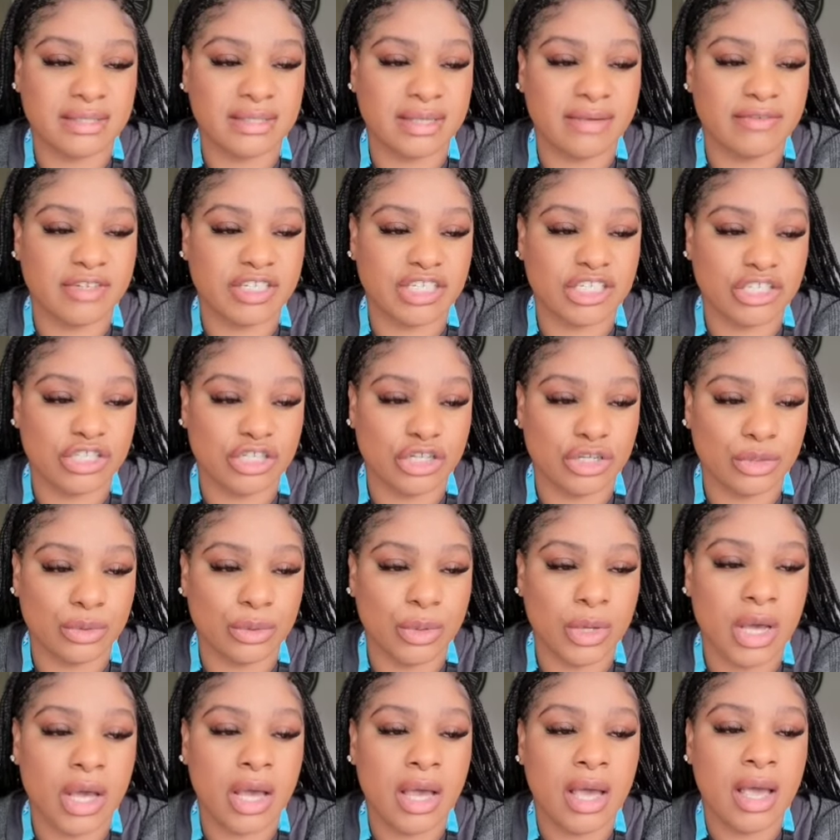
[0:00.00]

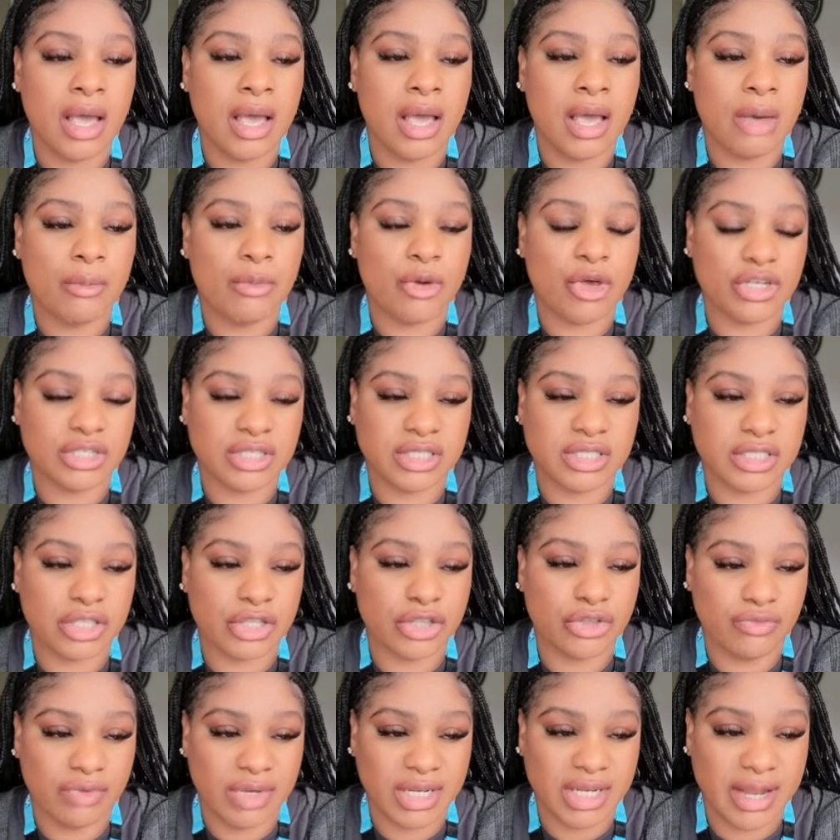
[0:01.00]
72 because it's a
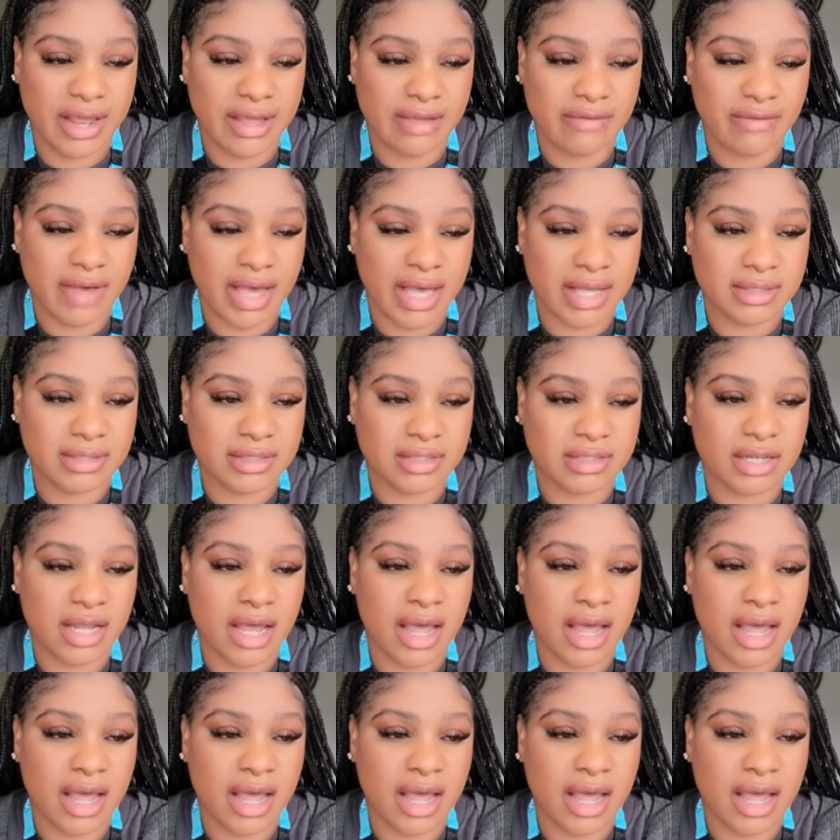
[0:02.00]
three-day fast.